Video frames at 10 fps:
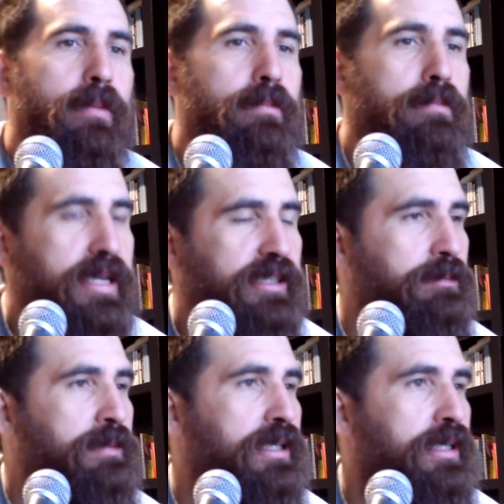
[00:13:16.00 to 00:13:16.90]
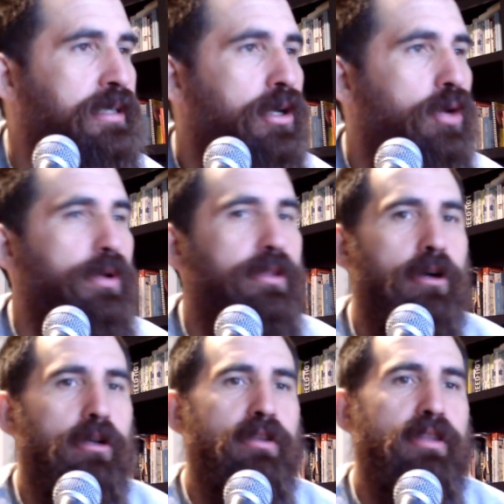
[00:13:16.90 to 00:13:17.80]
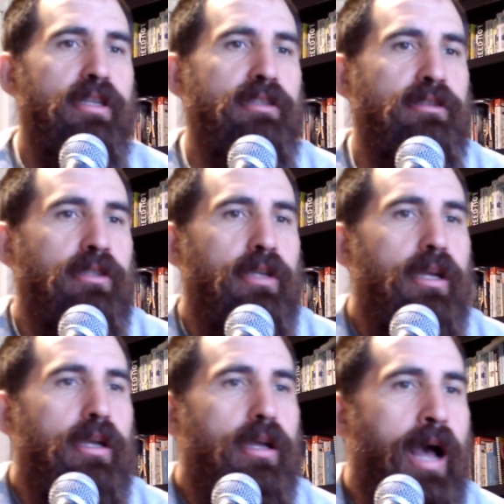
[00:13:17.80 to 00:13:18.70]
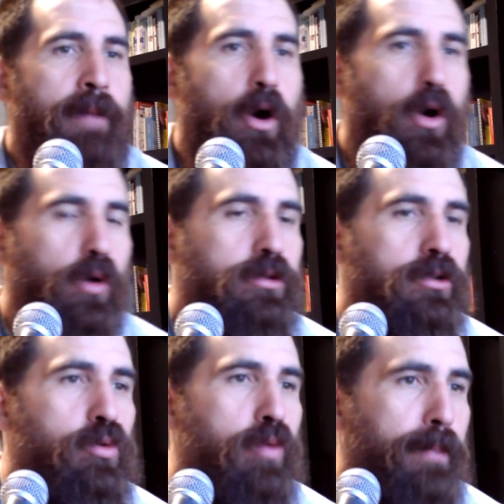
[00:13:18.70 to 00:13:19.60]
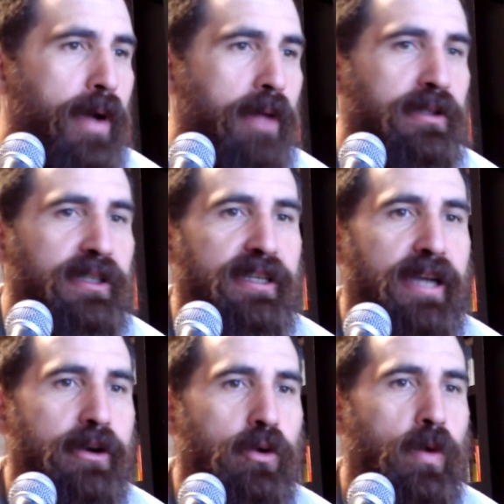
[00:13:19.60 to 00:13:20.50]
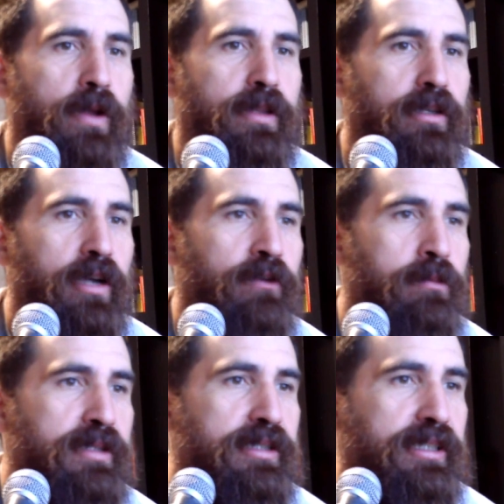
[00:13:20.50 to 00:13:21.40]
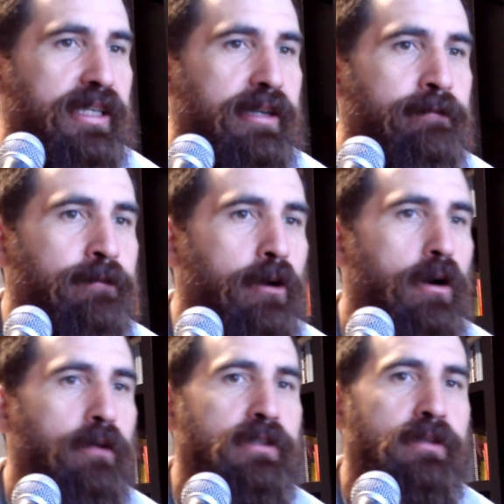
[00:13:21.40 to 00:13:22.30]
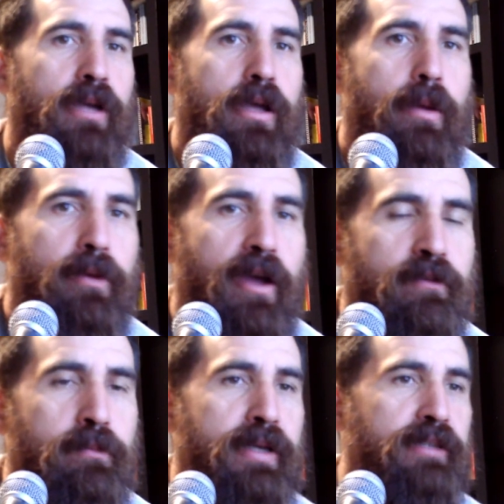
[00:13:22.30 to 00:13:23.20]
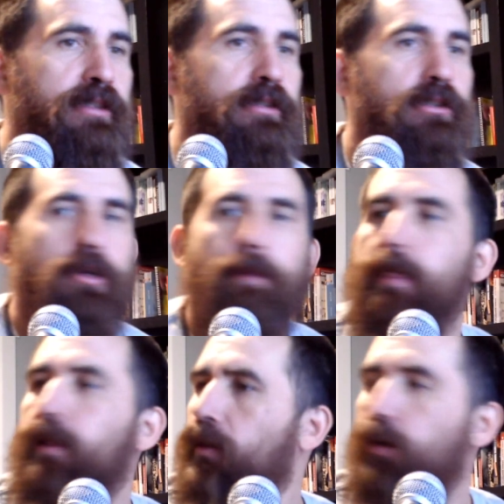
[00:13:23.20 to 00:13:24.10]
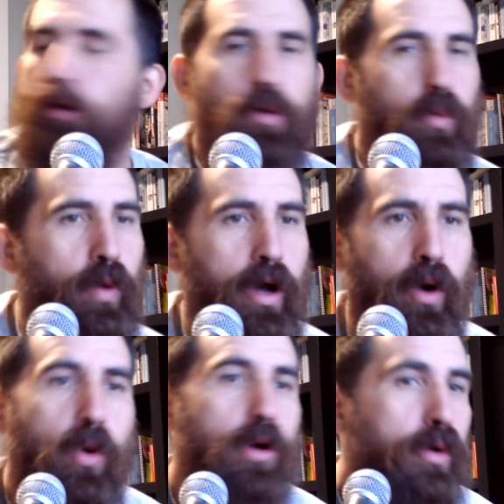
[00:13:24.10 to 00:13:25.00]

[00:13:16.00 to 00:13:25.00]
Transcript: miss me with all of this. I'm an old school Republican. I don't want the government to get involved in private business. Well,